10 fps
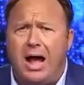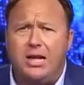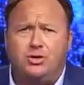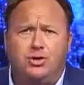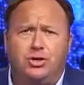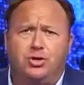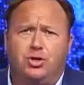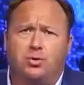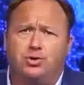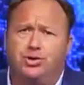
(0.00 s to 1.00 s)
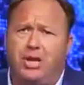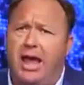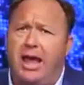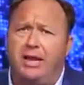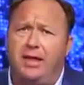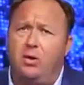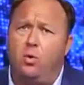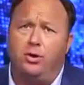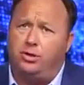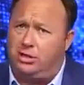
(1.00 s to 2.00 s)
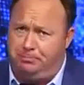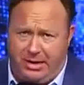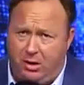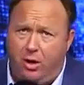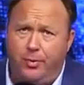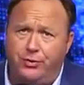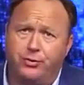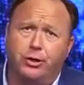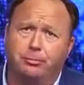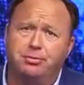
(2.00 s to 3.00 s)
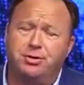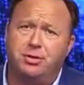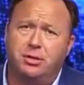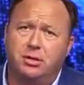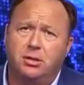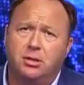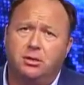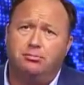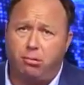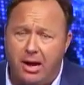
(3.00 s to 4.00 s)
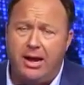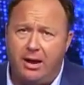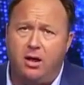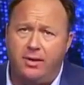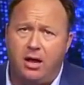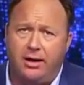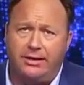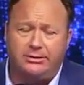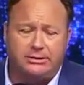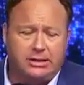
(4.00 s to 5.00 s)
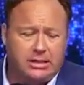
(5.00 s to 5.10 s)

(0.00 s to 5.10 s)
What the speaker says: it's just so sad they want to spit on the troops, preying on the audience.